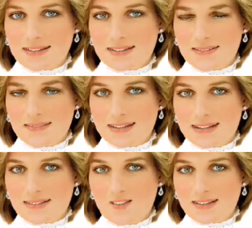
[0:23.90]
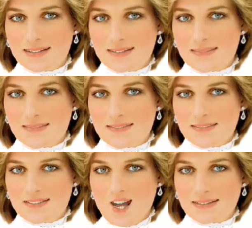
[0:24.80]
I do things differently.
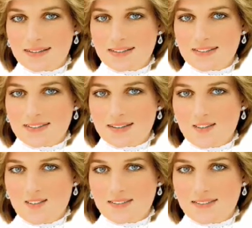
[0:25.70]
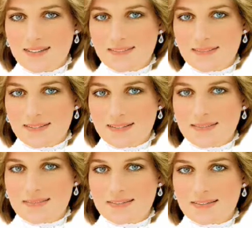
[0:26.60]
Because I don't go by a rule book.
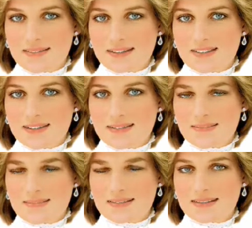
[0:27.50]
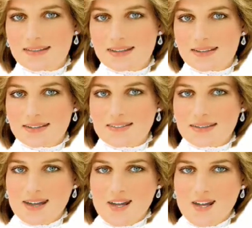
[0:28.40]
Because I lead from
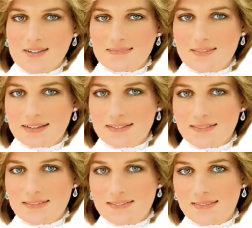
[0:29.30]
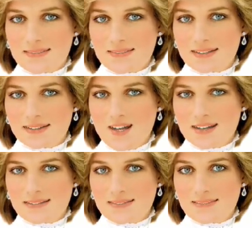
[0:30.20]
the heart, not the head. And
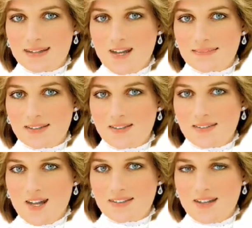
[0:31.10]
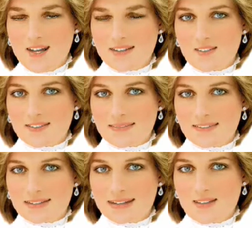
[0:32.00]
albeit that's got me into trouble in my
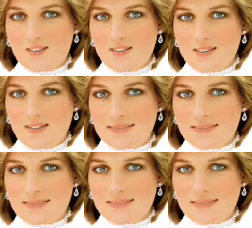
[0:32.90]
work, I understand that.